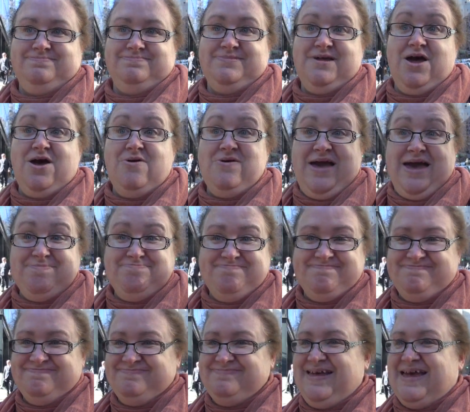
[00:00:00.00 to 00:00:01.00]
The meeting
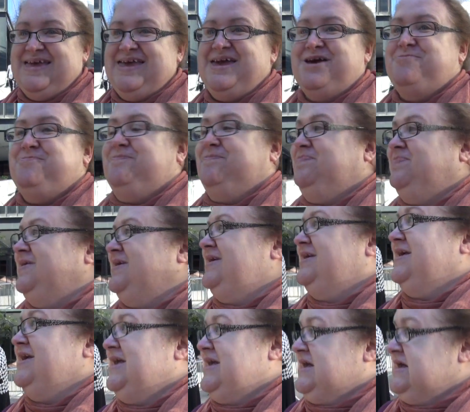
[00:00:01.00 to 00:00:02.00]
took place on
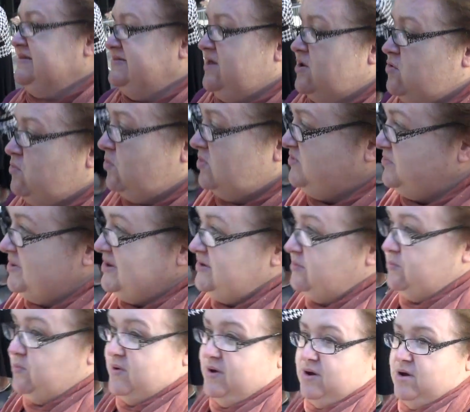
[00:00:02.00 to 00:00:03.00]
23rd of
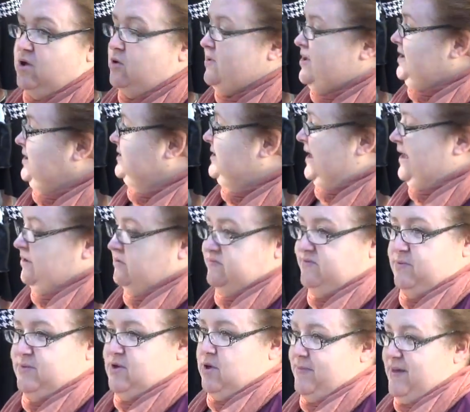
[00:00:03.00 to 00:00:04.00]
September with the
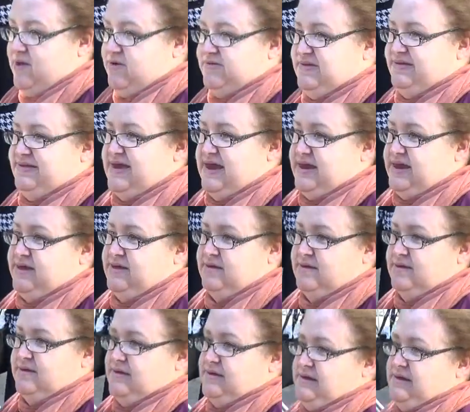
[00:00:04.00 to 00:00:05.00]
participation at the
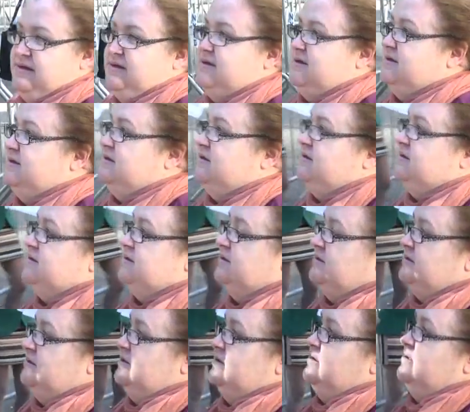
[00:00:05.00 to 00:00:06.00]
highest level with